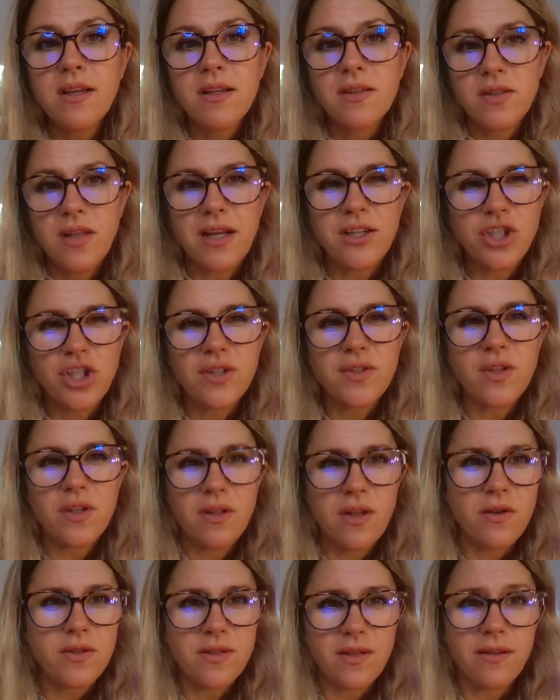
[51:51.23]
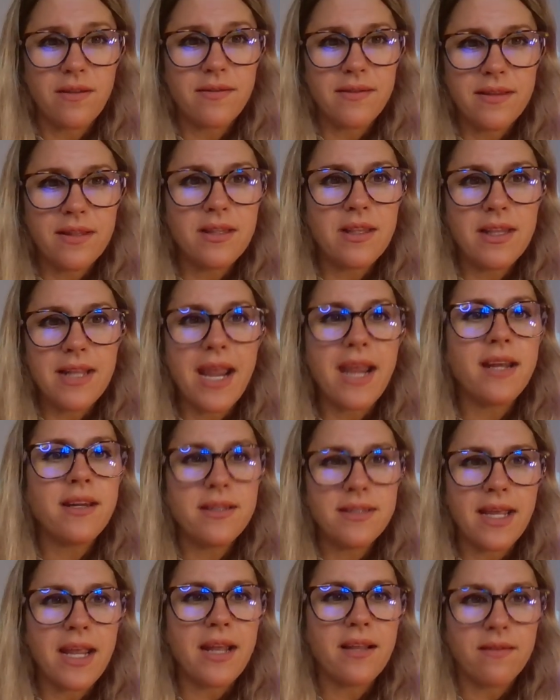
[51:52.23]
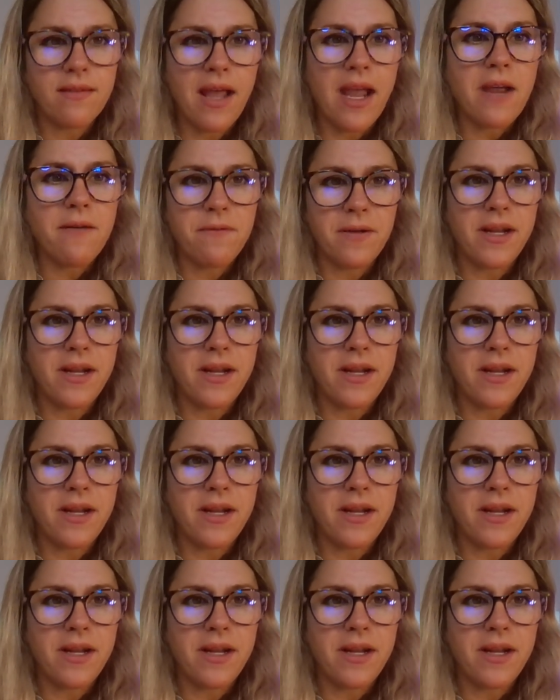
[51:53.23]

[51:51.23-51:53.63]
So that's just those the day-to-day life.